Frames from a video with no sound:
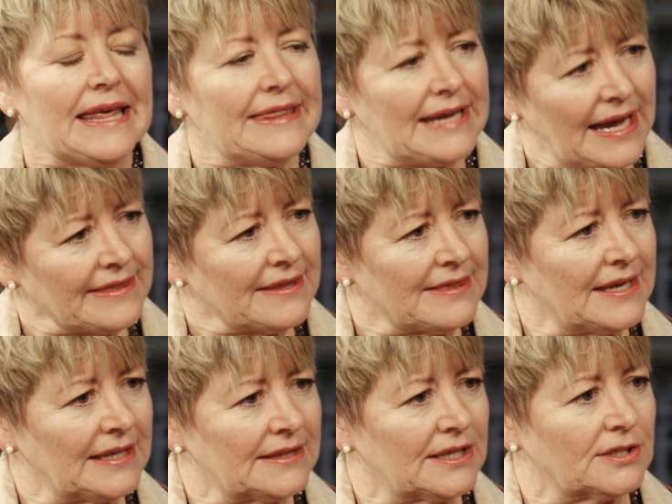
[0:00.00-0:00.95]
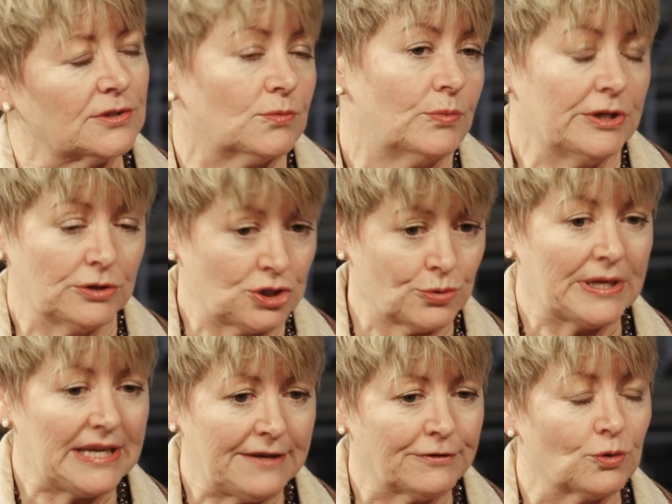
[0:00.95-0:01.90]
The other thing that we're
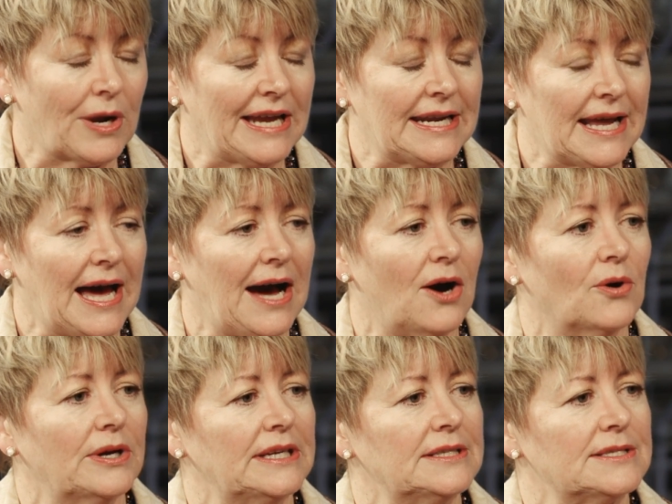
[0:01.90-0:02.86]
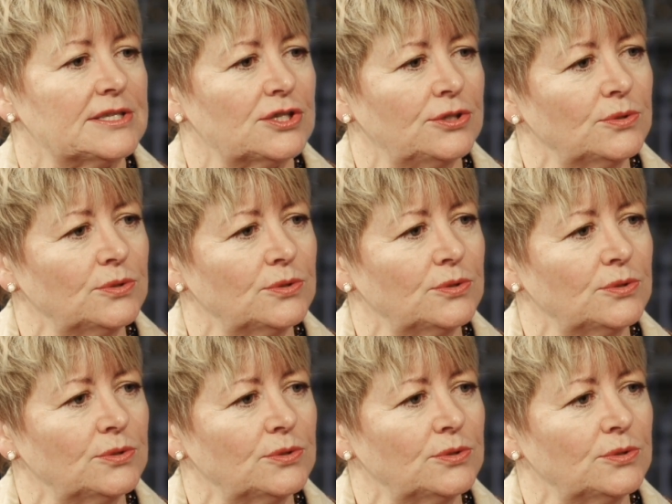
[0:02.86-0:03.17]
doing even right now is